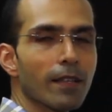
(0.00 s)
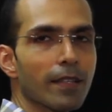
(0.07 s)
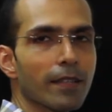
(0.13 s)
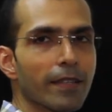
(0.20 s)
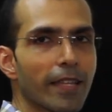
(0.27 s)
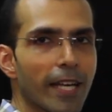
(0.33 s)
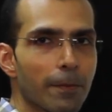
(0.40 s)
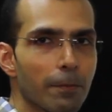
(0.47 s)

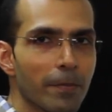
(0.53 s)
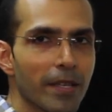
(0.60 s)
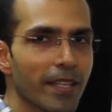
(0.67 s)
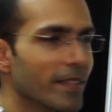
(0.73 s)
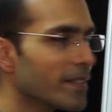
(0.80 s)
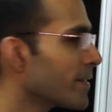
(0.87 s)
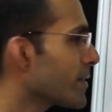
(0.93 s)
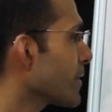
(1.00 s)
That
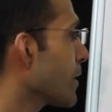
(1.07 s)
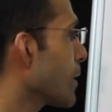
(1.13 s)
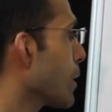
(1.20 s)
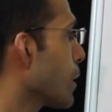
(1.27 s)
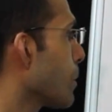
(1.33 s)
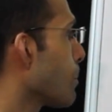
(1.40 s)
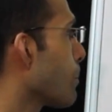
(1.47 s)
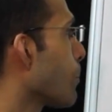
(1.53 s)
means
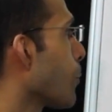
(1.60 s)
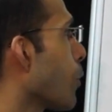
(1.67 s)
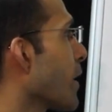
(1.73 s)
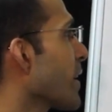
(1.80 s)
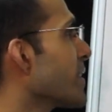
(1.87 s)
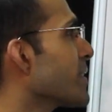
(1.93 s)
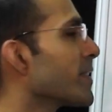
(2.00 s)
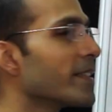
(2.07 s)

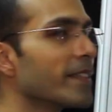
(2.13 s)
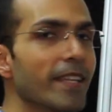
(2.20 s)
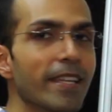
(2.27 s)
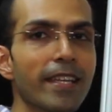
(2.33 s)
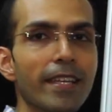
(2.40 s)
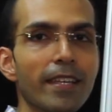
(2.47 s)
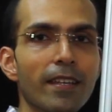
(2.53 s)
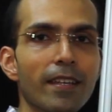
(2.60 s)
point
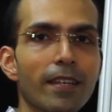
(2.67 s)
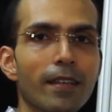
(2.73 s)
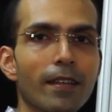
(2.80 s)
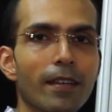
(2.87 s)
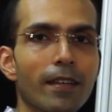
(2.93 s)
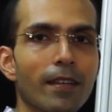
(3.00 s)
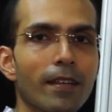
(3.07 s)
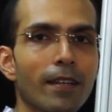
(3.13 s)
D
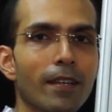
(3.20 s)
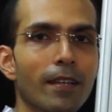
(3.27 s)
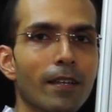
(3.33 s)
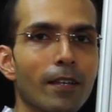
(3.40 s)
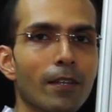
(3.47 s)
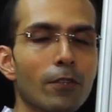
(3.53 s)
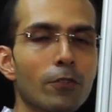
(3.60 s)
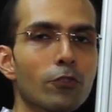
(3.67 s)

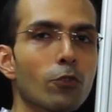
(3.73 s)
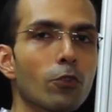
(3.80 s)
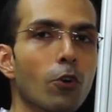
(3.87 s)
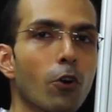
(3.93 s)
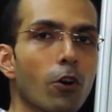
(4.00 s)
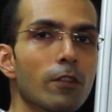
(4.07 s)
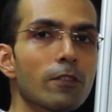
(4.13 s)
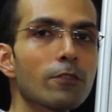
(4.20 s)
should
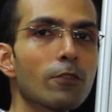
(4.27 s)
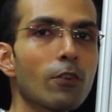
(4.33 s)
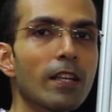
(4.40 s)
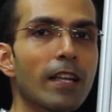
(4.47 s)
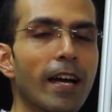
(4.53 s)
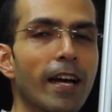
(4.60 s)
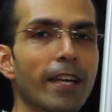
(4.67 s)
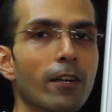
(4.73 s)
also
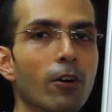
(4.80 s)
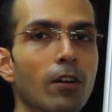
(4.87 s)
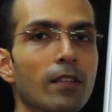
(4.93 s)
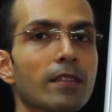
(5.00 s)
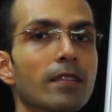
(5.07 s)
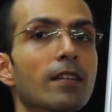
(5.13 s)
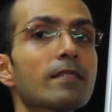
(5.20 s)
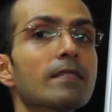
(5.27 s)
lie
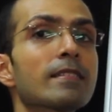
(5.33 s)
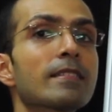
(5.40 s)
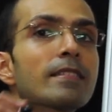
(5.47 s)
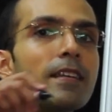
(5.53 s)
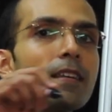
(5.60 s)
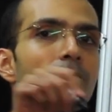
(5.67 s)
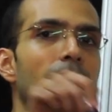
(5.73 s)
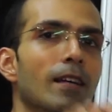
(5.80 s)
on the
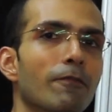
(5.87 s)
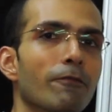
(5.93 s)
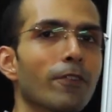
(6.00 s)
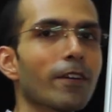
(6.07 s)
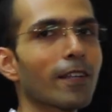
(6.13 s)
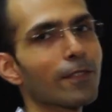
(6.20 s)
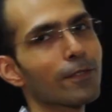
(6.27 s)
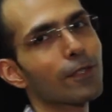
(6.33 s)

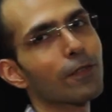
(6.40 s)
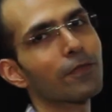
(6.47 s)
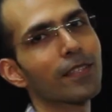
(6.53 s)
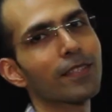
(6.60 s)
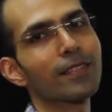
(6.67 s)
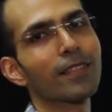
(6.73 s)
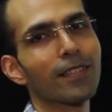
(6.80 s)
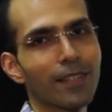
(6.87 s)
circumference of the
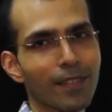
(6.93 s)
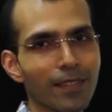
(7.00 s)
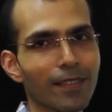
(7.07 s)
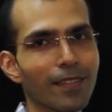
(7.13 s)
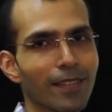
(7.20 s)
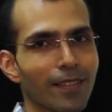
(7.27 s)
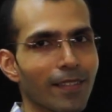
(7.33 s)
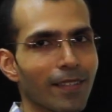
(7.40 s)
circle,
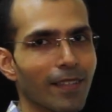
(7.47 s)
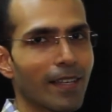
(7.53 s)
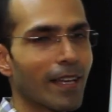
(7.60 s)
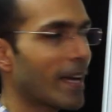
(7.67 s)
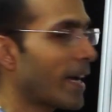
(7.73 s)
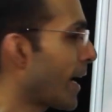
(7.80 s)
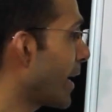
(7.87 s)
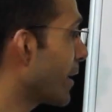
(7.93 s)

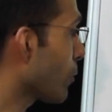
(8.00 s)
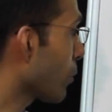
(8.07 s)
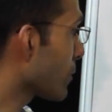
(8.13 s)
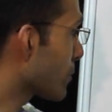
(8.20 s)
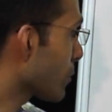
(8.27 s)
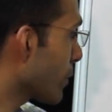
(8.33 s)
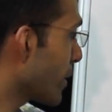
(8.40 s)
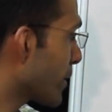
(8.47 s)
and
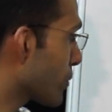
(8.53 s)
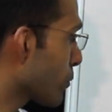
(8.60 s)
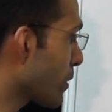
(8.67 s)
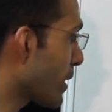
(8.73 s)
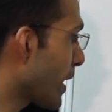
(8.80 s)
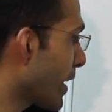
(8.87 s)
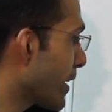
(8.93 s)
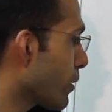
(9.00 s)
also it
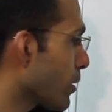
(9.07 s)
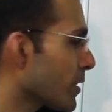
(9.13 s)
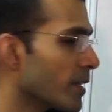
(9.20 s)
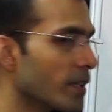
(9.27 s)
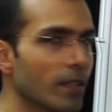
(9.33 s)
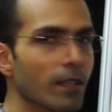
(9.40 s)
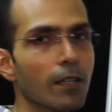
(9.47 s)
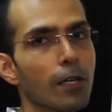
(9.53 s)
should lie on
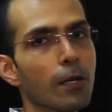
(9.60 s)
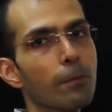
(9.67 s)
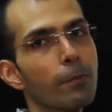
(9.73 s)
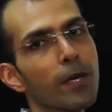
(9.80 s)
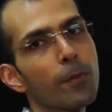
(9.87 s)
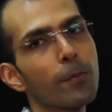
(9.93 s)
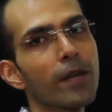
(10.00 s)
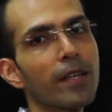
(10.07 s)
the
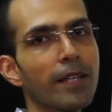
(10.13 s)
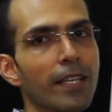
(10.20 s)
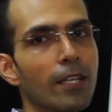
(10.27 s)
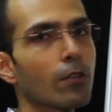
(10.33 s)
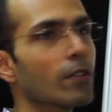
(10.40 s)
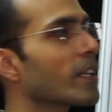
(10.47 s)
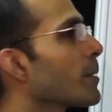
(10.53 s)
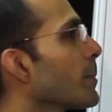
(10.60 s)

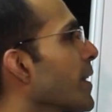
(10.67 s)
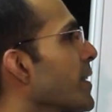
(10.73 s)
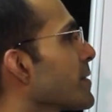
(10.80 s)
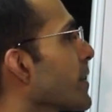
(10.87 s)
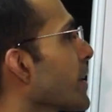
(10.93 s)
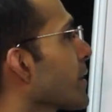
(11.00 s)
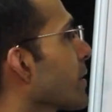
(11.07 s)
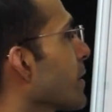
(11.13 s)
perpendicular
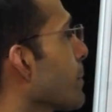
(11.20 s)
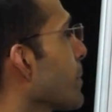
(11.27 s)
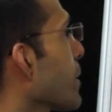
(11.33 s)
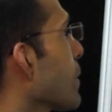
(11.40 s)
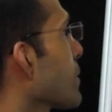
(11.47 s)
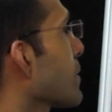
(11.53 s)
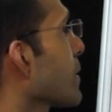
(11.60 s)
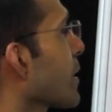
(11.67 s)
bisector
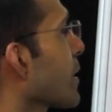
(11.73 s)
because the